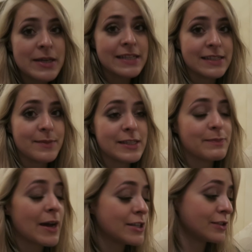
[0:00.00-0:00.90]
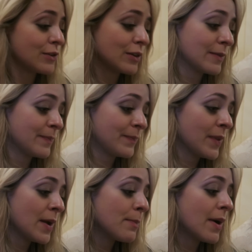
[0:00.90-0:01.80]
means. It means badger dog.
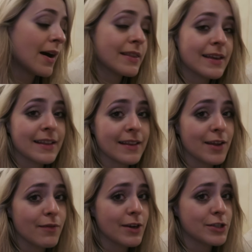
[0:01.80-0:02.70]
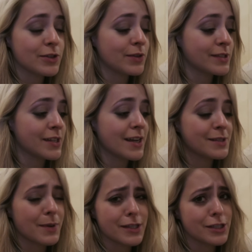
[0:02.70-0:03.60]
Mm-hmm. But I think the original
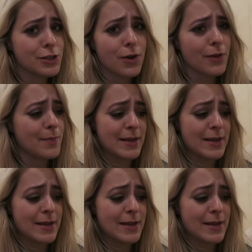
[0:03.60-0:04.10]
size ones, not the